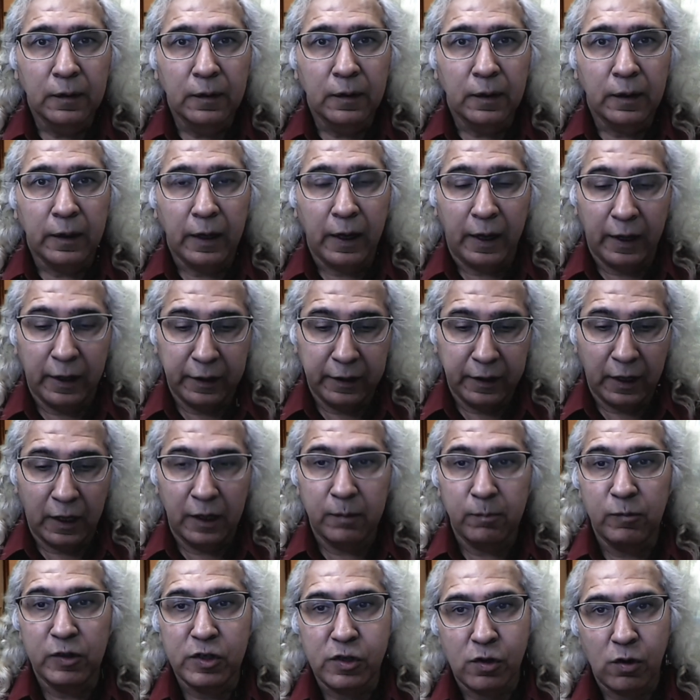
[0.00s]
And
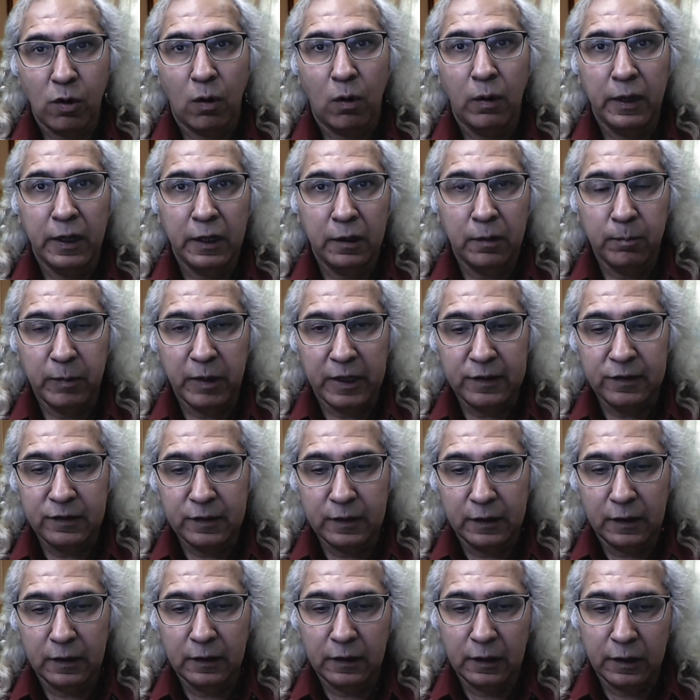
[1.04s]
I'm drawing
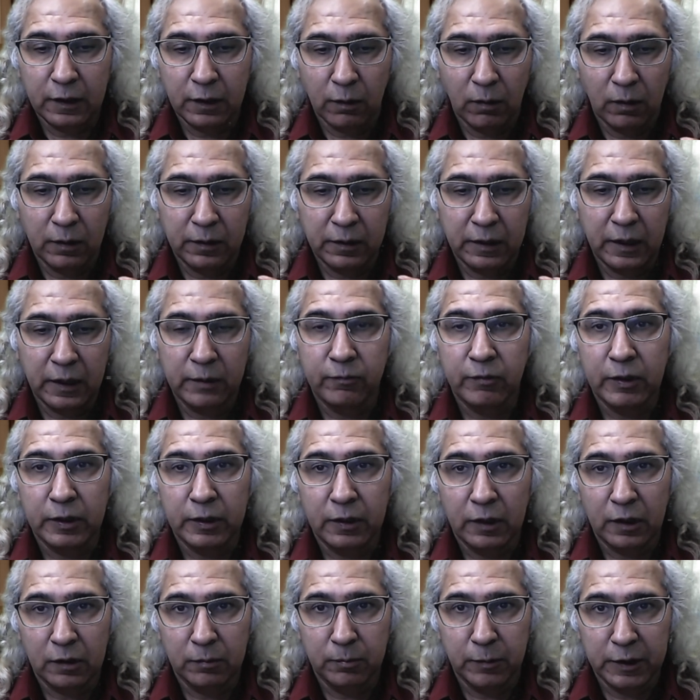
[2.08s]
basically on David
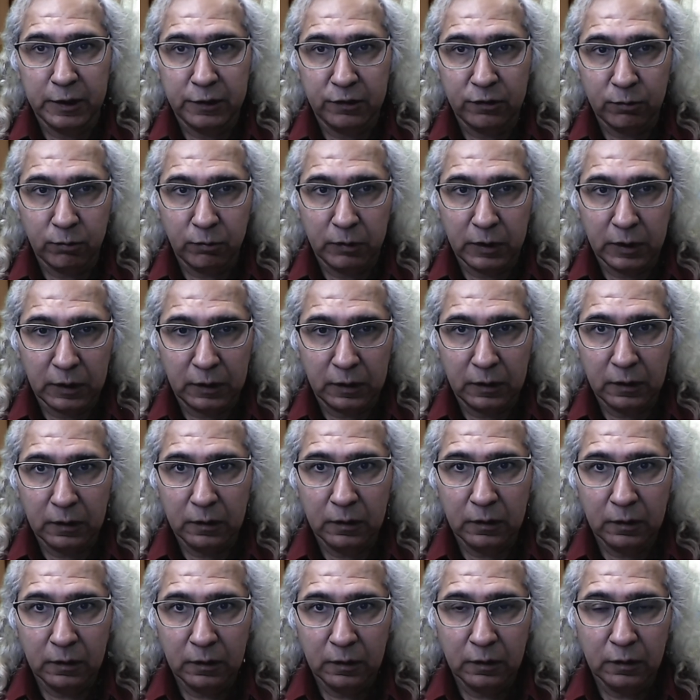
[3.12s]
Herman's work
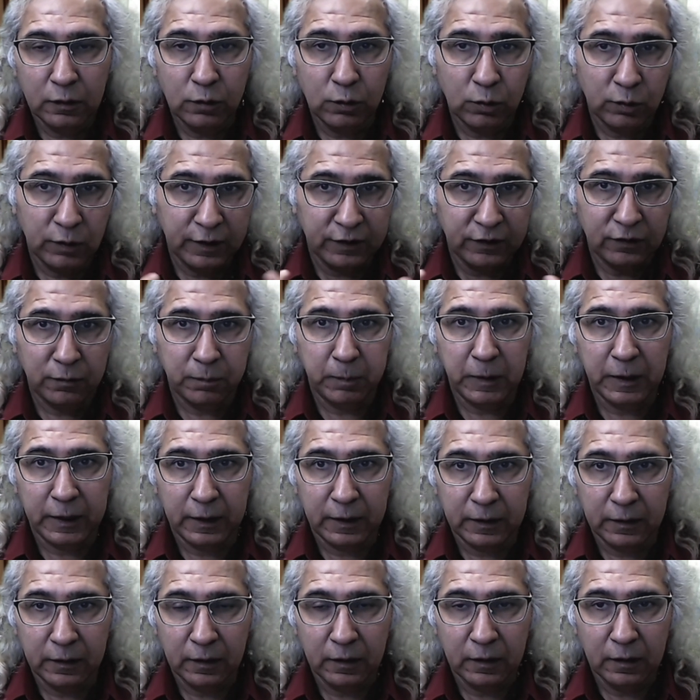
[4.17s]
to
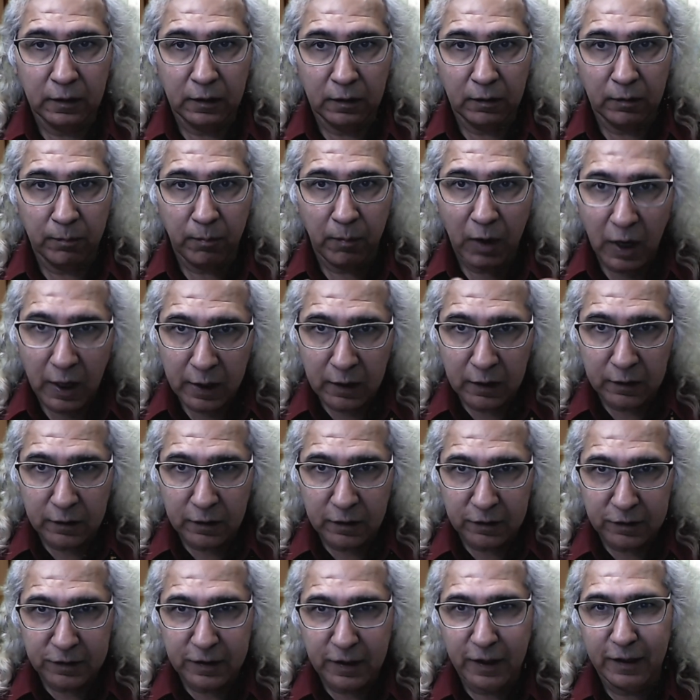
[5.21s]
explain my
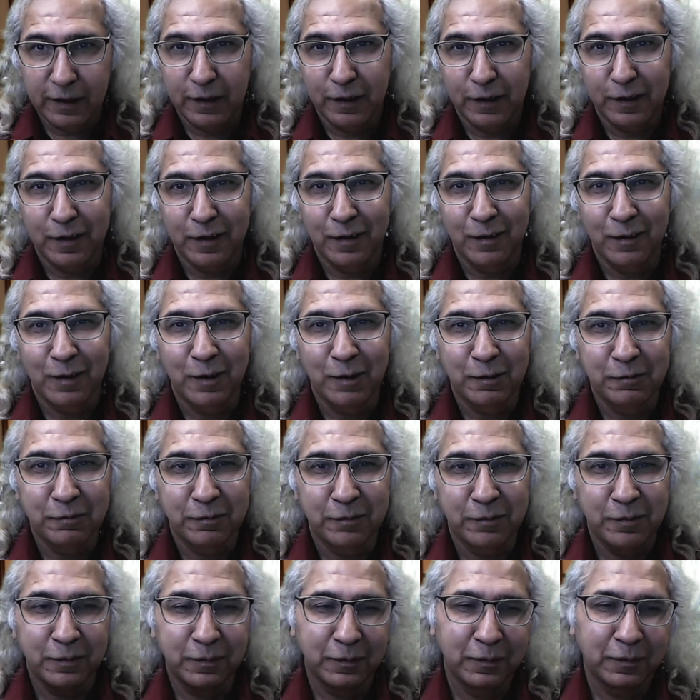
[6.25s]
understanding
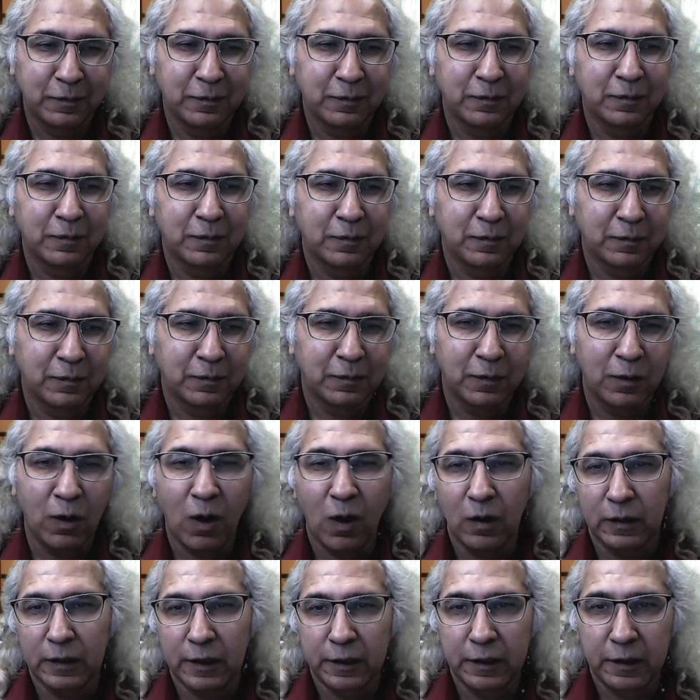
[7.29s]
of
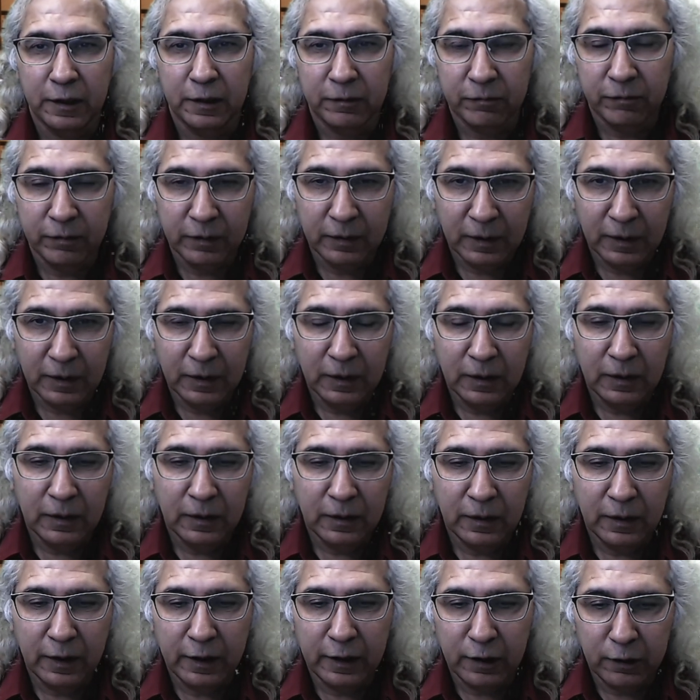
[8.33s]
cognitive
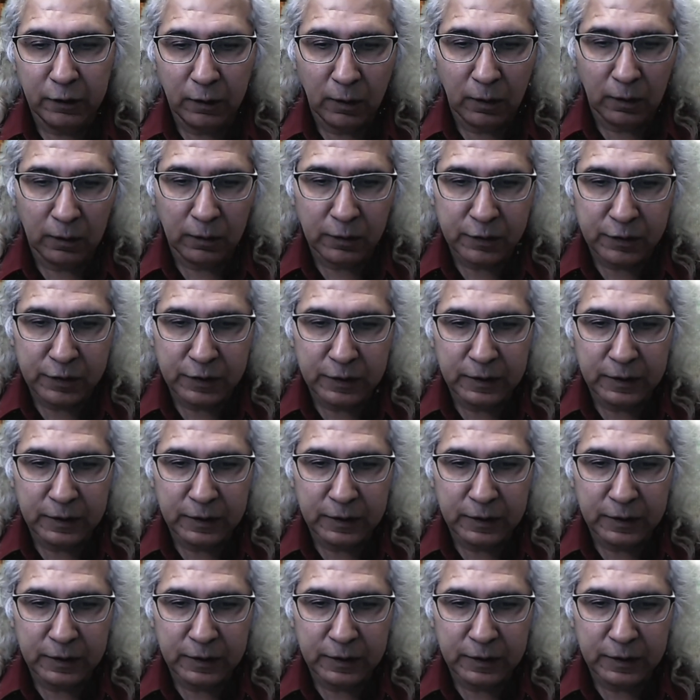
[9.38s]
narratology.